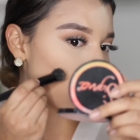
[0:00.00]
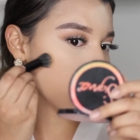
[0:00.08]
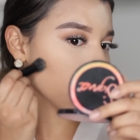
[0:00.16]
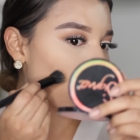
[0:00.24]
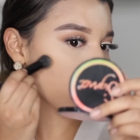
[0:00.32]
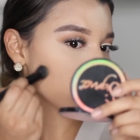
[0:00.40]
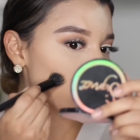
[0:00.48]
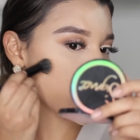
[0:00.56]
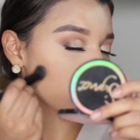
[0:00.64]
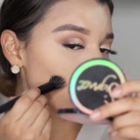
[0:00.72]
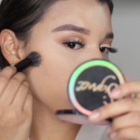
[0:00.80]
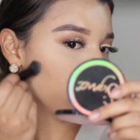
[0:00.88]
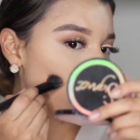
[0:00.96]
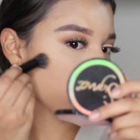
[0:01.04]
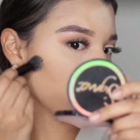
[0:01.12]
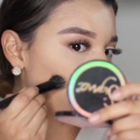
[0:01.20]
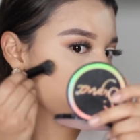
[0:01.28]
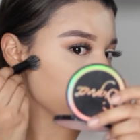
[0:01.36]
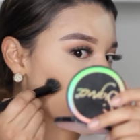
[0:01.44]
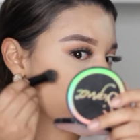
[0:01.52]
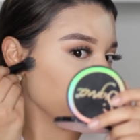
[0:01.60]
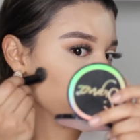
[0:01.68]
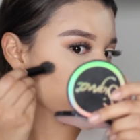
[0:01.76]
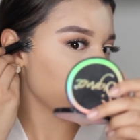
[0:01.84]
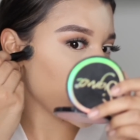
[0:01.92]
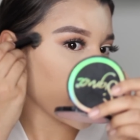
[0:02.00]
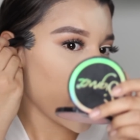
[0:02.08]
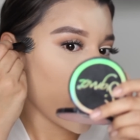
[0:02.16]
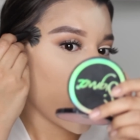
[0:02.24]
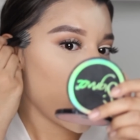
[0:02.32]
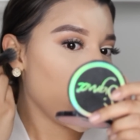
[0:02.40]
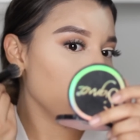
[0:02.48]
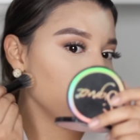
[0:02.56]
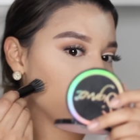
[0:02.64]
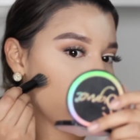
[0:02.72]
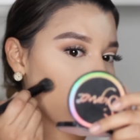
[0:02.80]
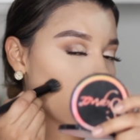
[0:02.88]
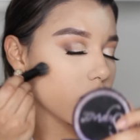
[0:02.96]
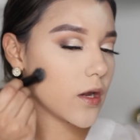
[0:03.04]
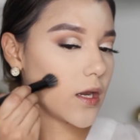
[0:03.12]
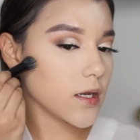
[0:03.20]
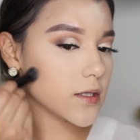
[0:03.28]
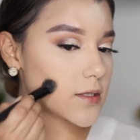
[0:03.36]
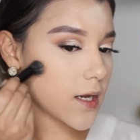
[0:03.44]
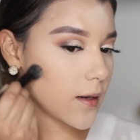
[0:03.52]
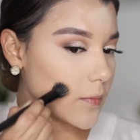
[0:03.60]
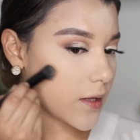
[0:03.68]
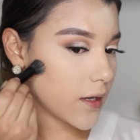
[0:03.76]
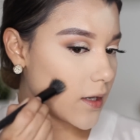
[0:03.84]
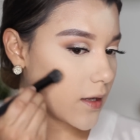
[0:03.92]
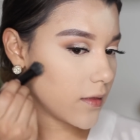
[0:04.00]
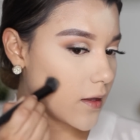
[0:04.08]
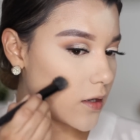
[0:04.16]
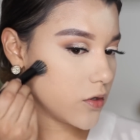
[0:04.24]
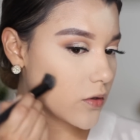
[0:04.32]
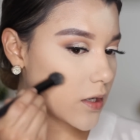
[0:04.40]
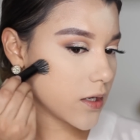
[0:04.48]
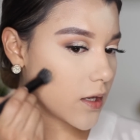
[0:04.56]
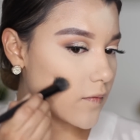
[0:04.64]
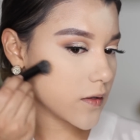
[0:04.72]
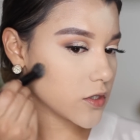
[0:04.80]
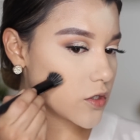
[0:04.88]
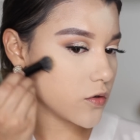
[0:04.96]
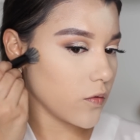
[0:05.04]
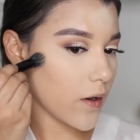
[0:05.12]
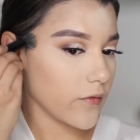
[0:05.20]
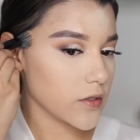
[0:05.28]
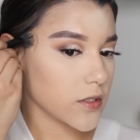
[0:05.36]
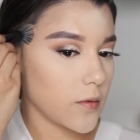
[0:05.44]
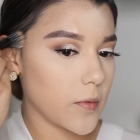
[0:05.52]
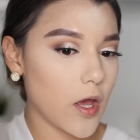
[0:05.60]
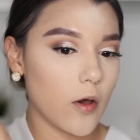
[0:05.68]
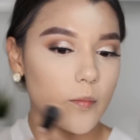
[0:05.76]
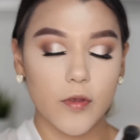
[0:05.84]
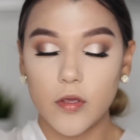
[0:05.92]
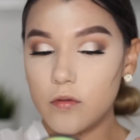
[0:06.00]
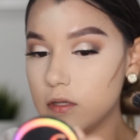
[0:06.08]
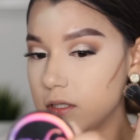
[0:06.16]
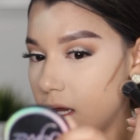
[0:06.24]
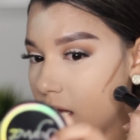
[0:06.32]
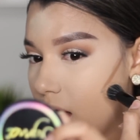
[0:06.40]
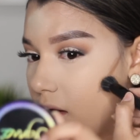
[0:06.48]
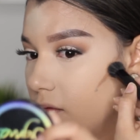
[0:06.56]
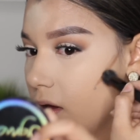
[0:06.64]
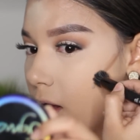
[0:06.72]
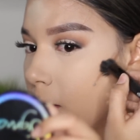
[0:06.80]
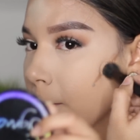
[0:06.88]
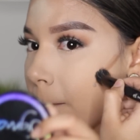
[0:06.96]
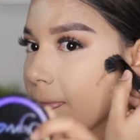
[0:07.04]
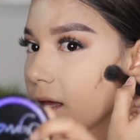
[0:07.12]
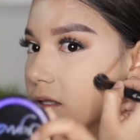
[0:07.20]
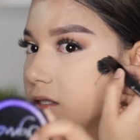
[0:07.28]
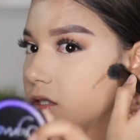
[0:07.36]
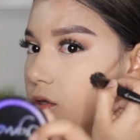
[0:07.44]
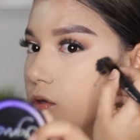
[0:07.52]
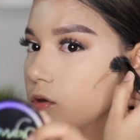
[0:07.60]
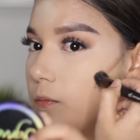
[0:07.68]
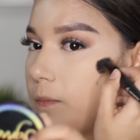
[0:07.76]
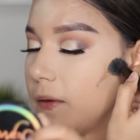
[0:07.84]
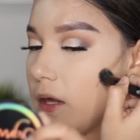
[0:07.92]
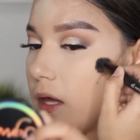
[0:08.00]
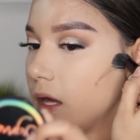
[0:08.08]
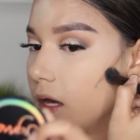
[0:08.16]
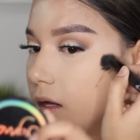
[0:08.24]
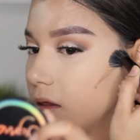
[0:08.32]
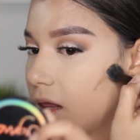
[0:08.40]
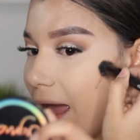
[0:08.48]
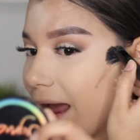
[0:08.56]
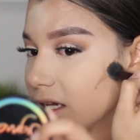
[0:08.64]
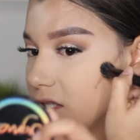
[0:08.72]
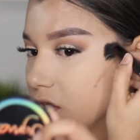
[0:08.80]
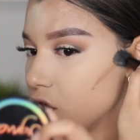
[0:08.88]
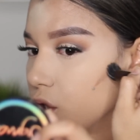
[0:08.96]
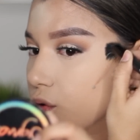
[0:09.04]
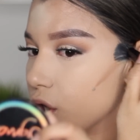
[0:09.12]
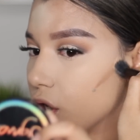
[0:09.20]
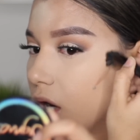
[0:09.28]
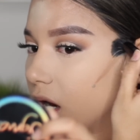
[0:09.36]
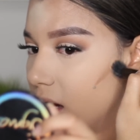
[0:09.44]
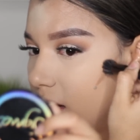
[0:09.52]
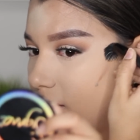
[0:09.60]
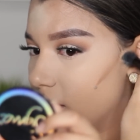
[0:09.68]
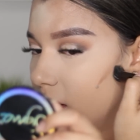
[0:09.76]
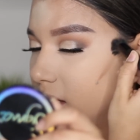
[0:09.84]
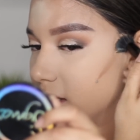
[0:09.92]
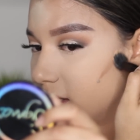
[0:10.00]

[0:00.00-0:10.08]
coming? What time is the food going to be served? What time? All of that. Creating a timeline, and then you can give it to whoever's going to be helping you the day of to be the executor of the